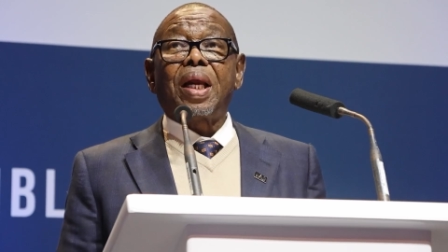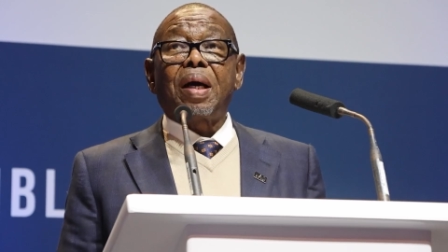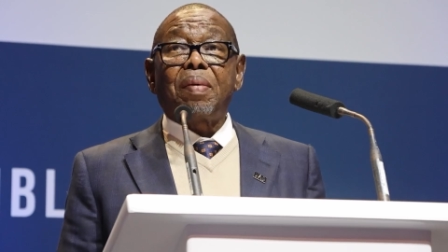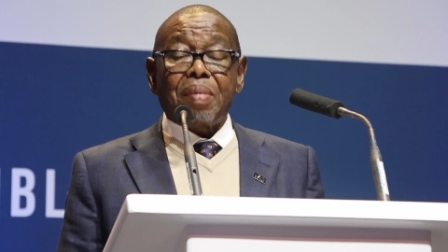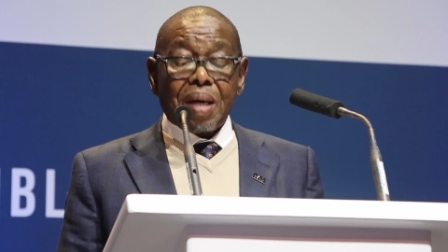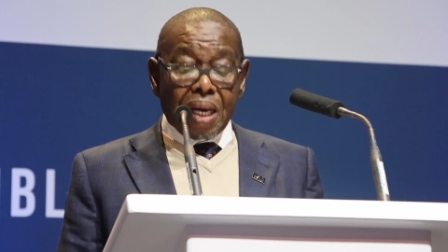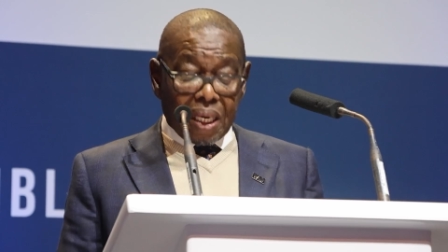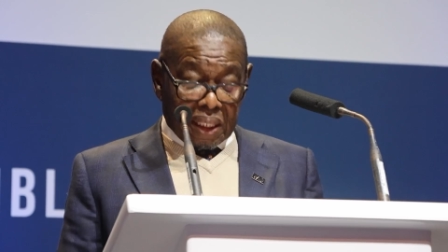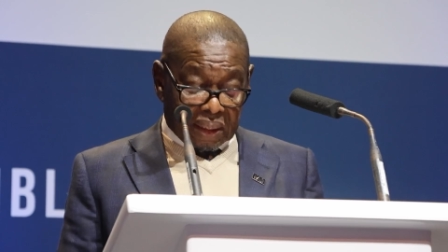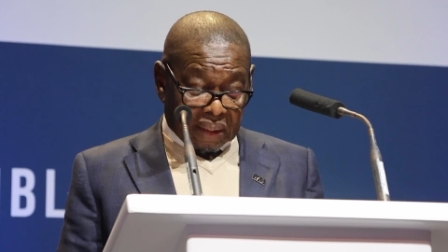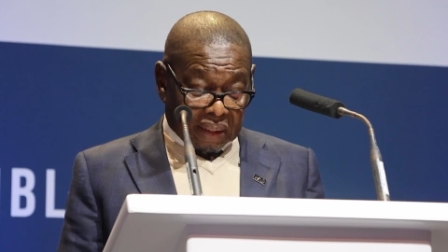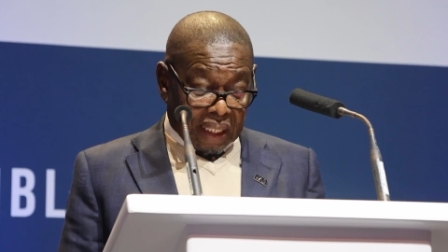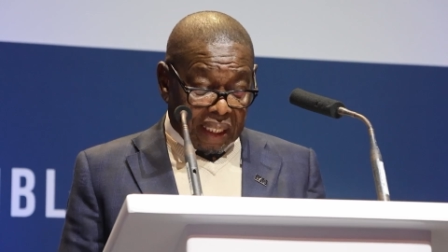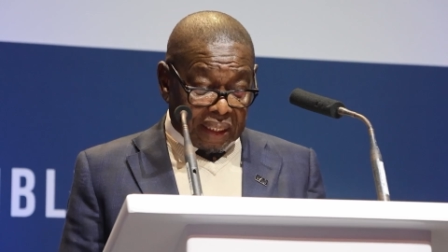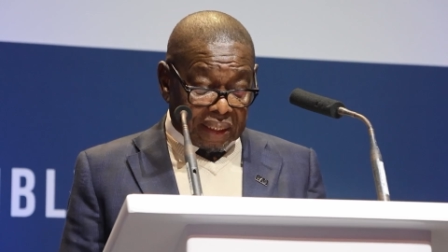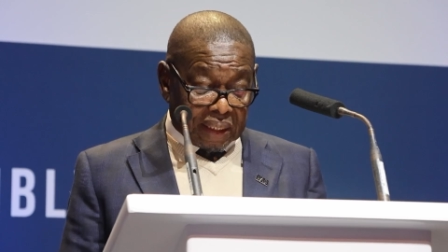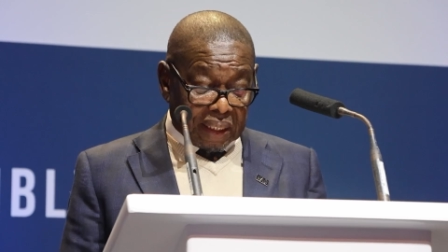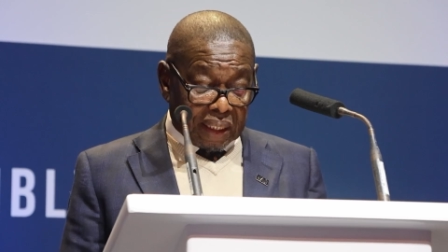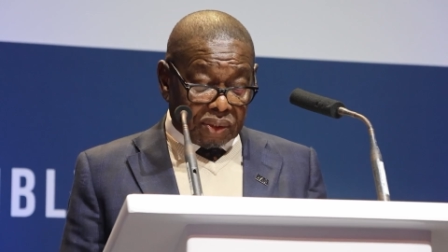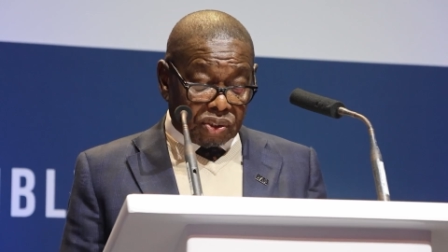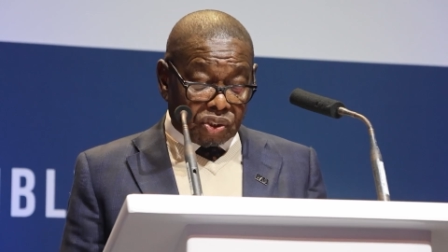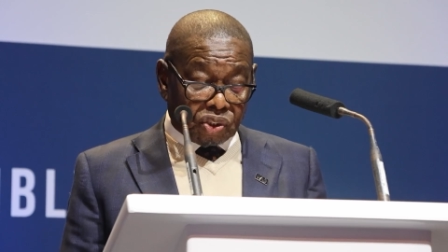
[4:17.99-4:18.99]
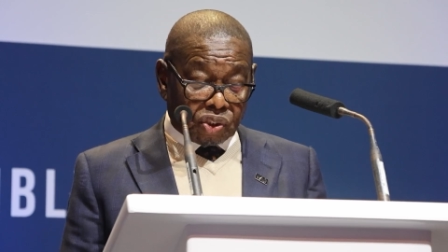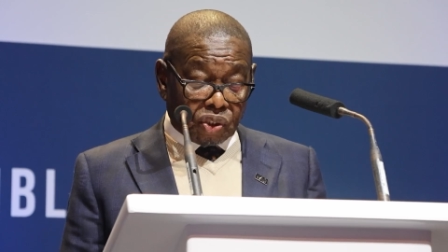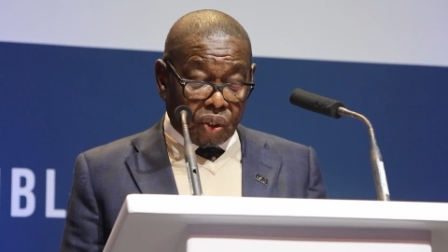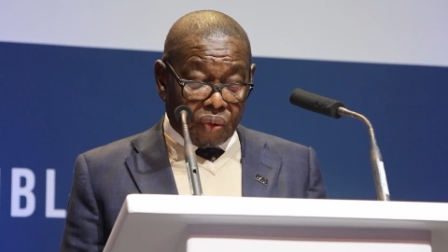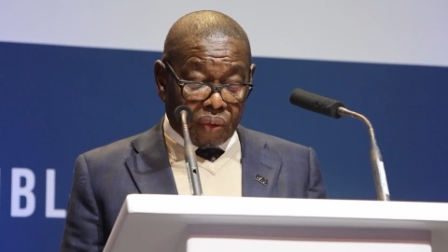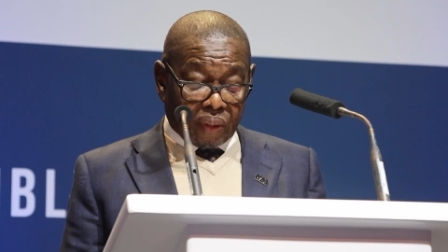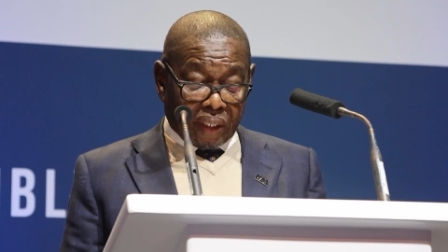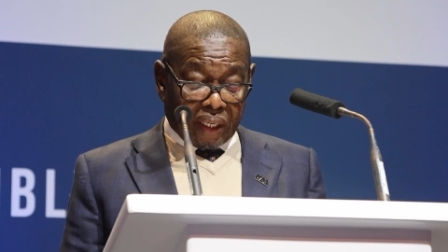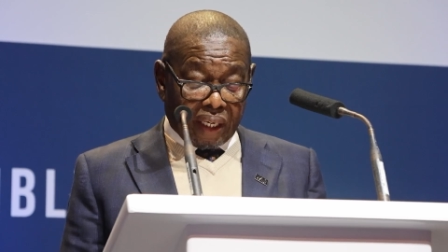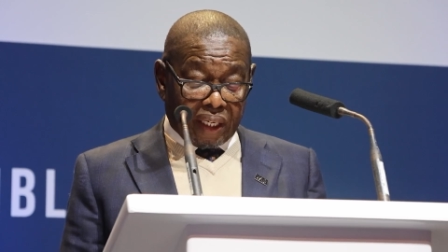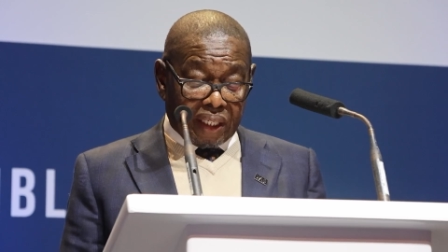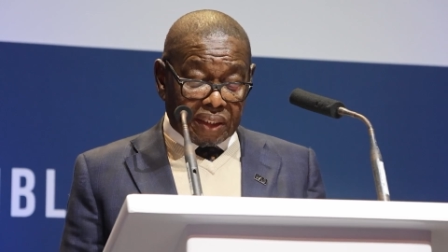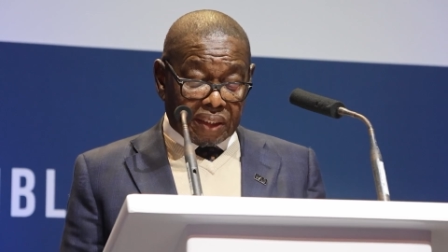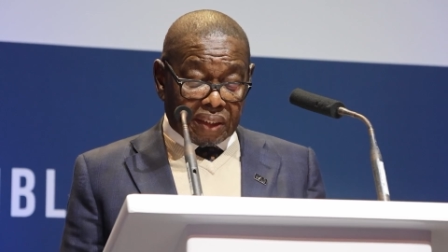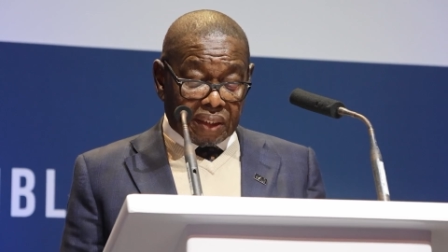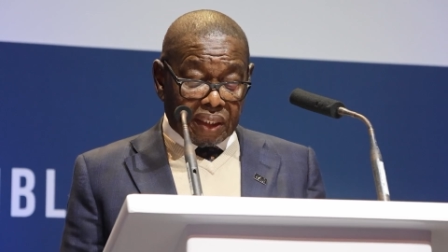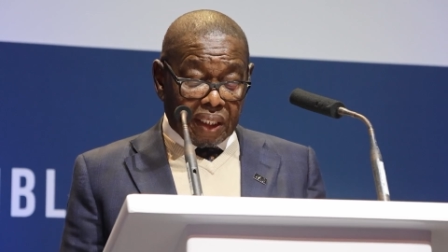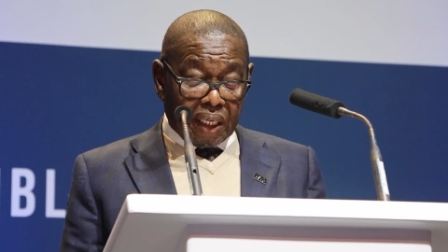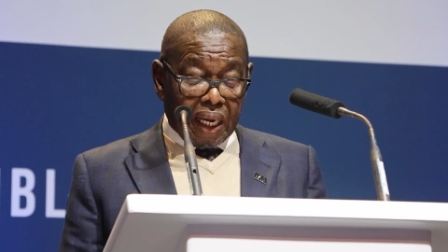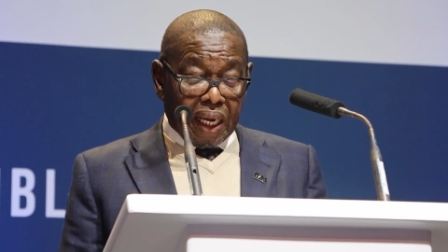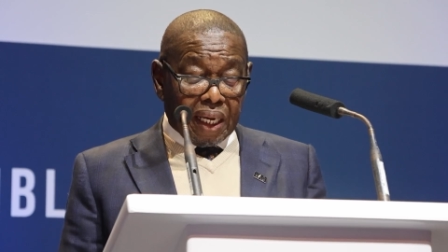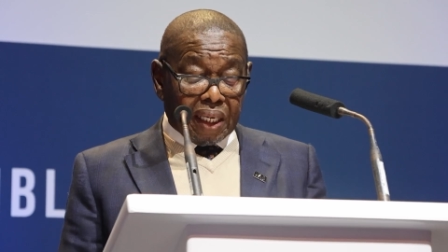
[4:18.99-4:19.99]
amongst others,
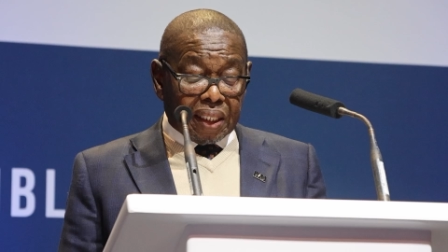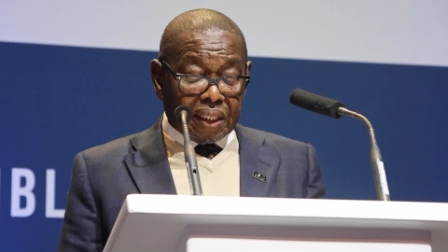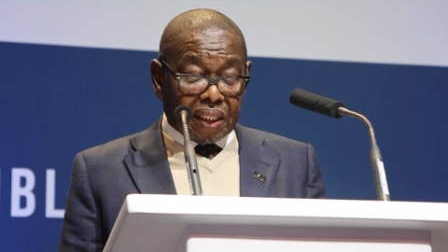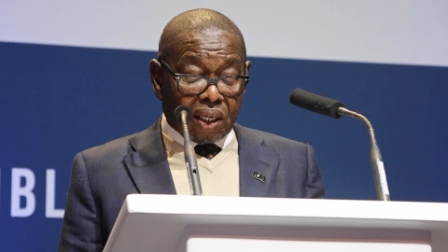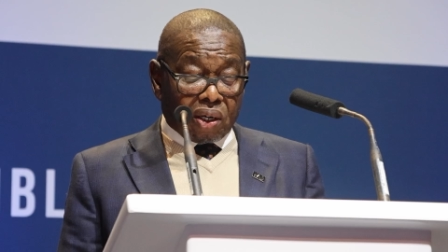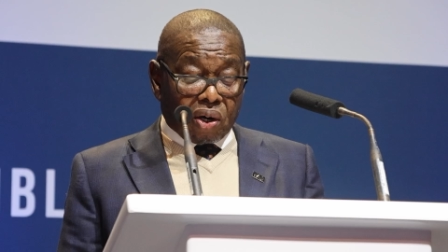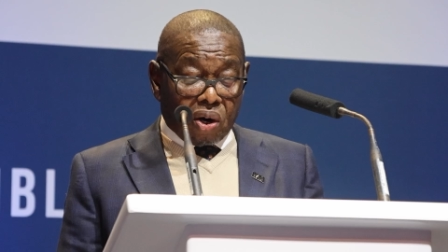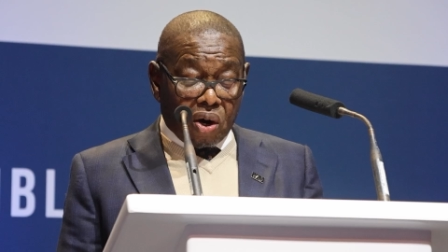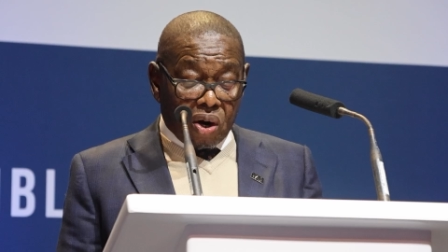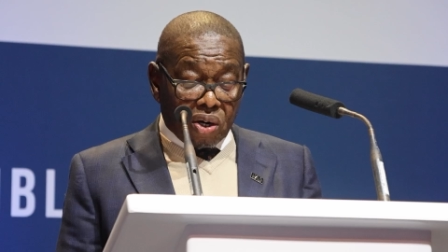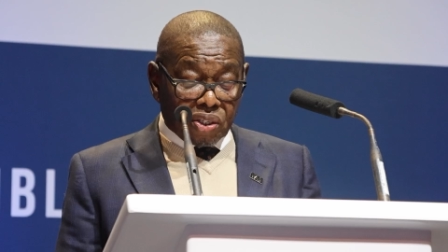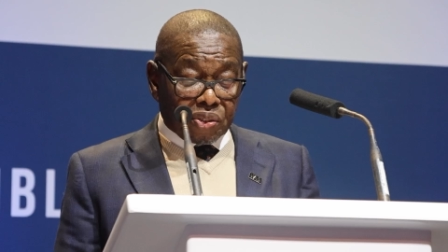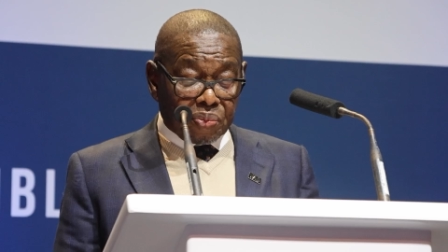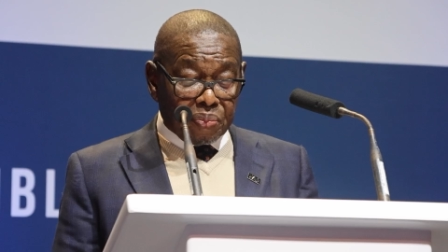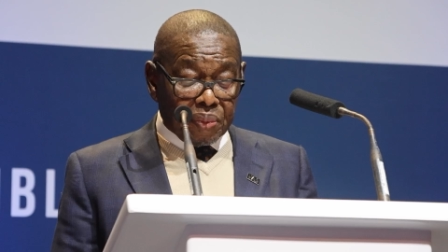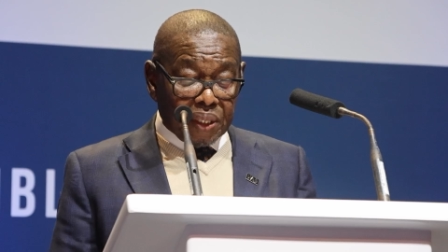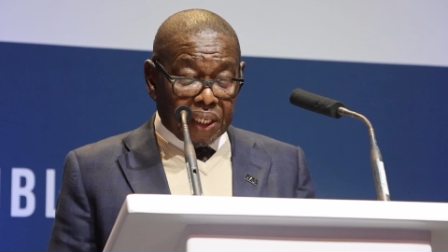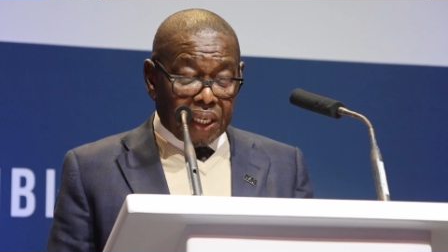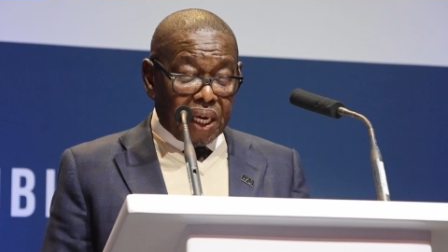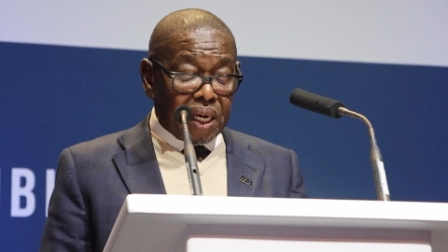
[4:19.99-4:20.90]
showcase the Cosmic